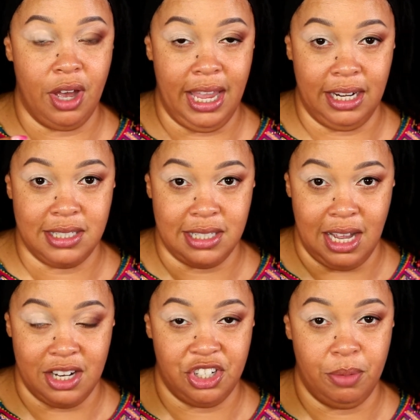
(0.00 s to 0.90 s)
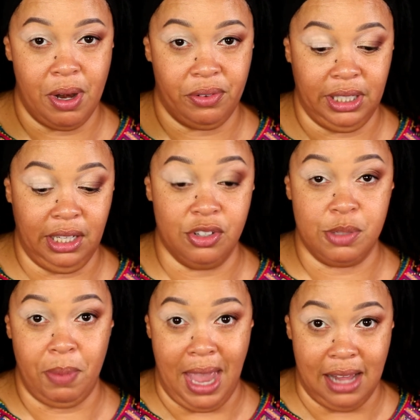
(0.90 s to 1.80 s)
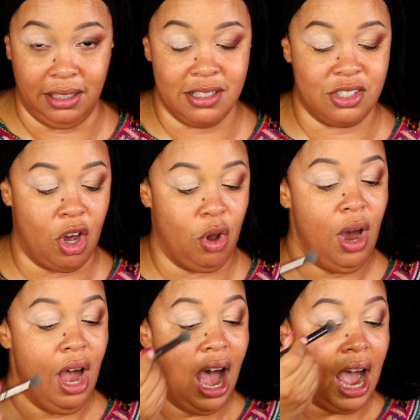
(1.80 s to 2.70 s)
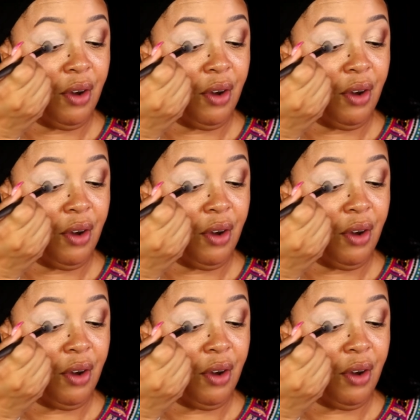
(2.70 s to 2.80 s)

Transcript: Anastasia Beverly Hills palette. So I